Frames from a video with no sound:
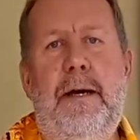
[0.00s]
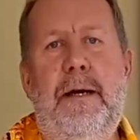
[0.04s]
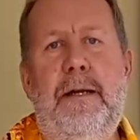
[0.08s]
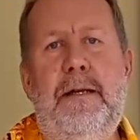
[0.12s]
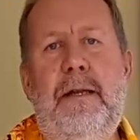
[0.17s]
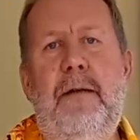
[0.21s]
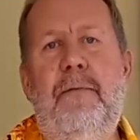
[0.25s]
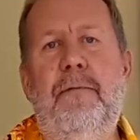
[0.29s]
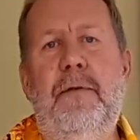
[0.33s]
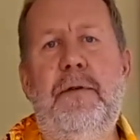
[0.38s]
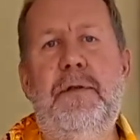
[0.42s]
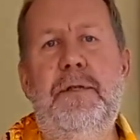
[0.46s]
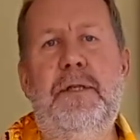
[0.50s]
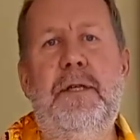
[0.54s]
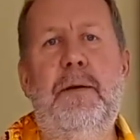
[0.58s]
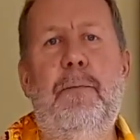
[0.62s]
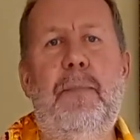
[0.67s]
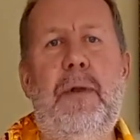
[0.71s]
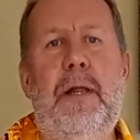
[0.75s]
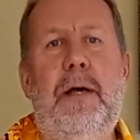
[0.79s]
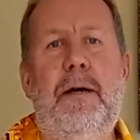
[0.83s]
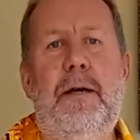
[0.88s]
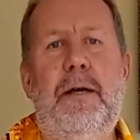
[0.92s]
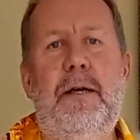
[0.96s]
different
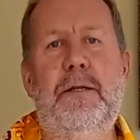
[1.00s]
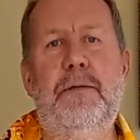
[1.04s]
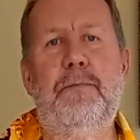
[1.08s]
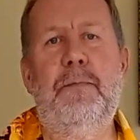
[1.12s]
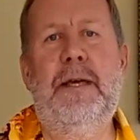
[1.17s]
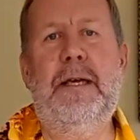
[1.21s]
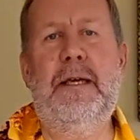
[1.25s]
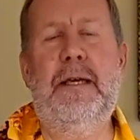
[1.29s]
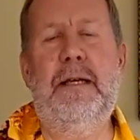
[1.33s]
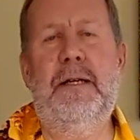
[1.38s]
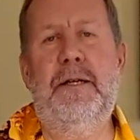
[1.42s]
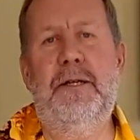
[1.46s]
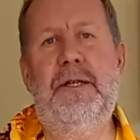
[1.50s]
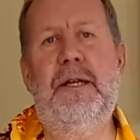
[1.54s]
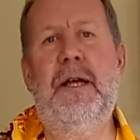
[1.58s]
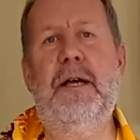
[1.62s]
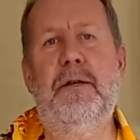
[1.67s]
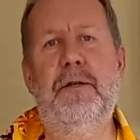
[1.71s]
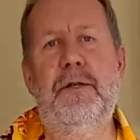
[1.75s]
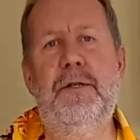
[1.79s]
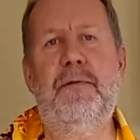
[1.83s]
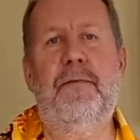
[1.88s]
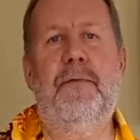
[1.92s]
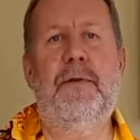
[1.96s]
suppliers making
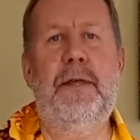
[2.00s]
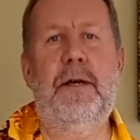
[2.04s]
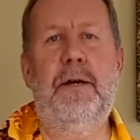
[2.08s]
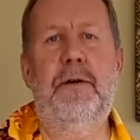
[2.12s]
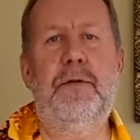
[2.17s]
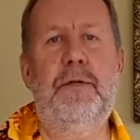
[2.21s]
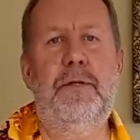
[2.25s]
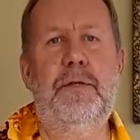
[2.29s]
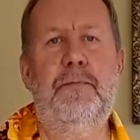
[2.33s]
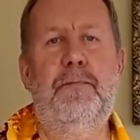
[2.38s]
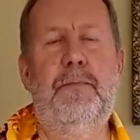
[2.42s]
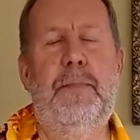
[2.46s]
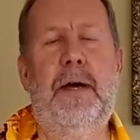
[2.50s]
shells for those